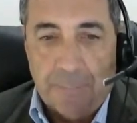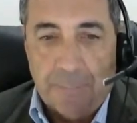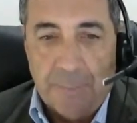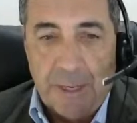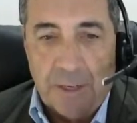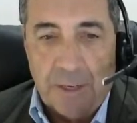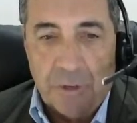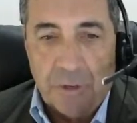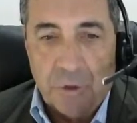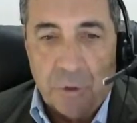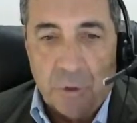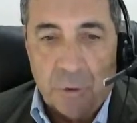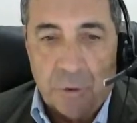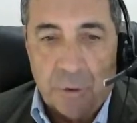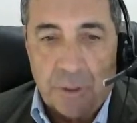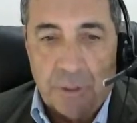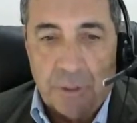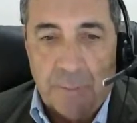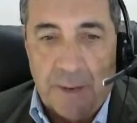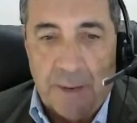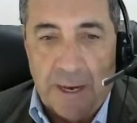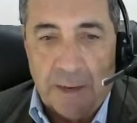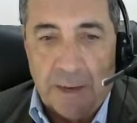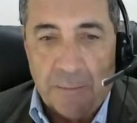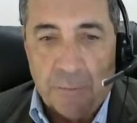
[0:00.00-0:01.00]
It talks
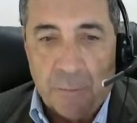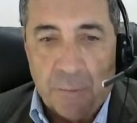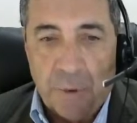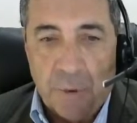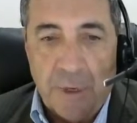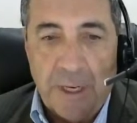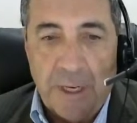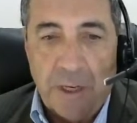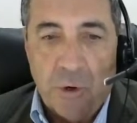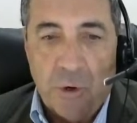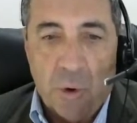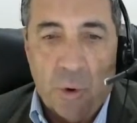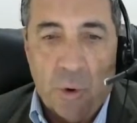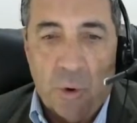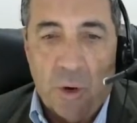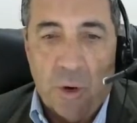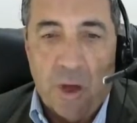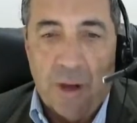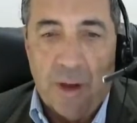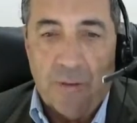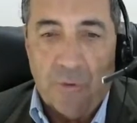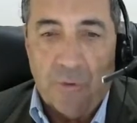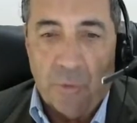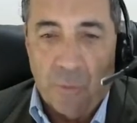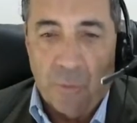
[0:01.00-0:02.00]
about
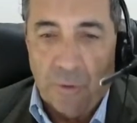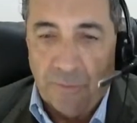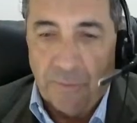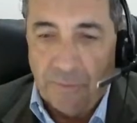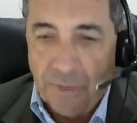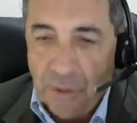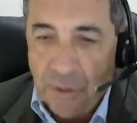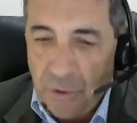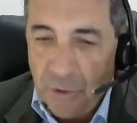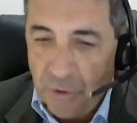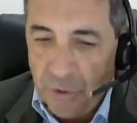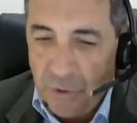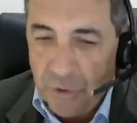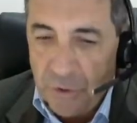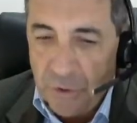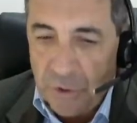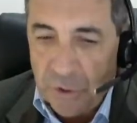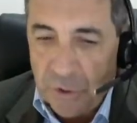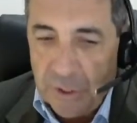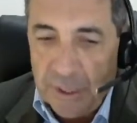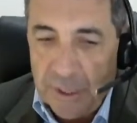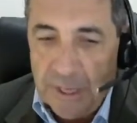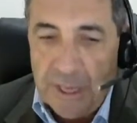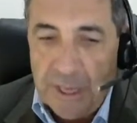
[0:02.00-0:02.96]
pre-call-over reviews,